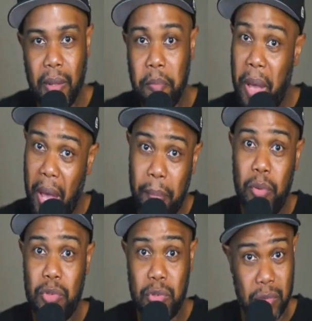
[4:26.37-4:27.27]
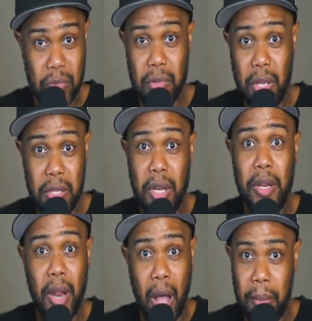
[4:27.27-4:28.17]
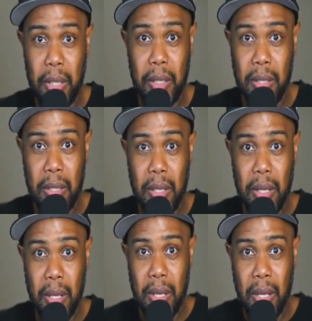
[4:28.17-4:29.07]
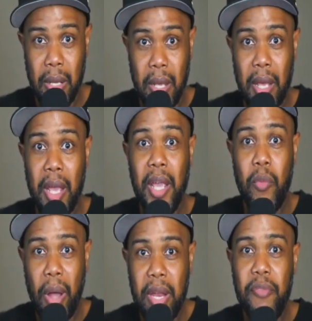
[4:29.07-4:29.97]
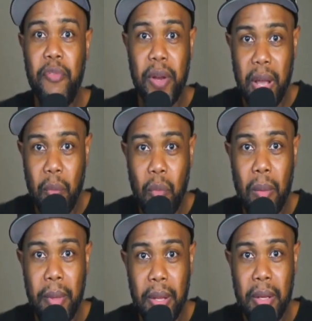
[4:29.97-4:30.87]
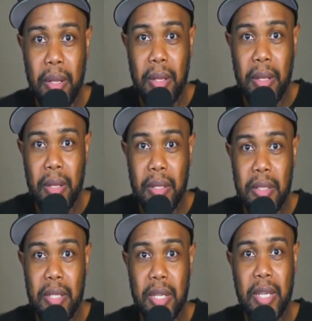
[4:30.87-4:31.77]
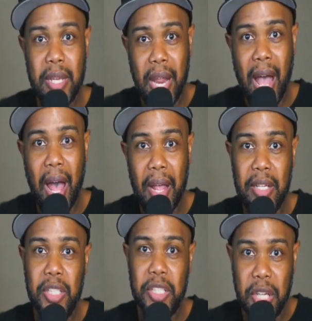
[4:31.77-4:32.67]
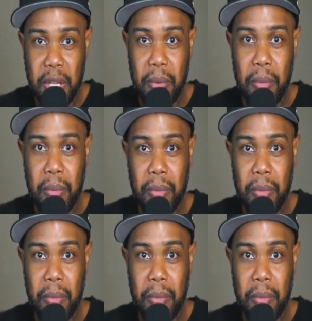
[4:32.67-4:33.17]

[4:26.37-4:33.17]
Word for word: Pat is an anomaly. He waited for that woman to get out of jail,